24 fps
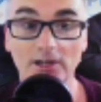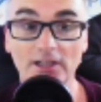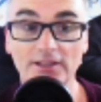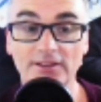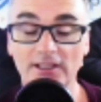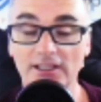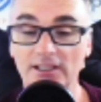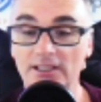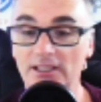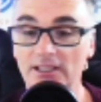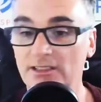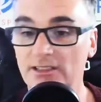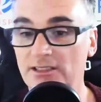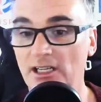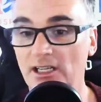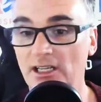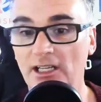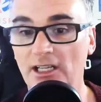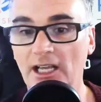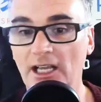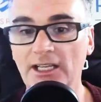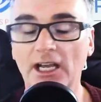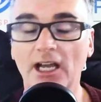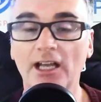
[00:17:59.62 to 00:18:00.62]
I think it
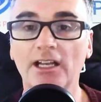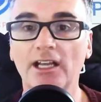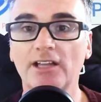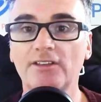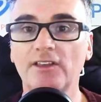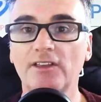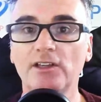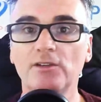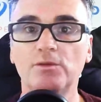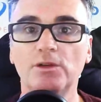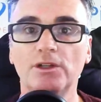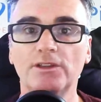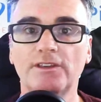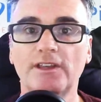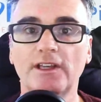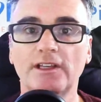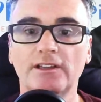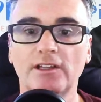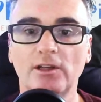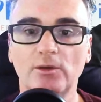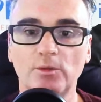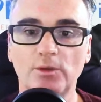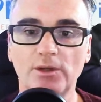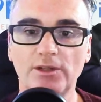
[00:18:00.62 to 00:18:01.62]
does. And, and I think one
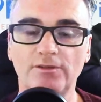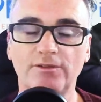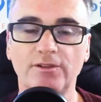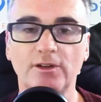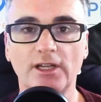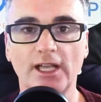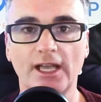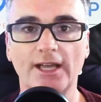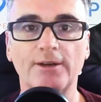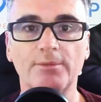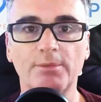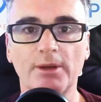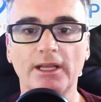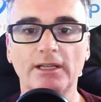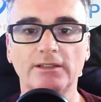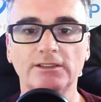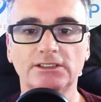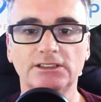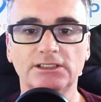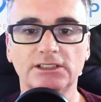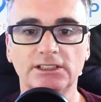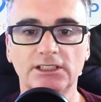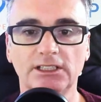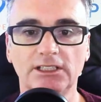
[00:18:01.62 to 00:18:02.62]
thing that we forget
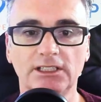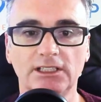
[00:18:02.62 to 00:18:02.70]
about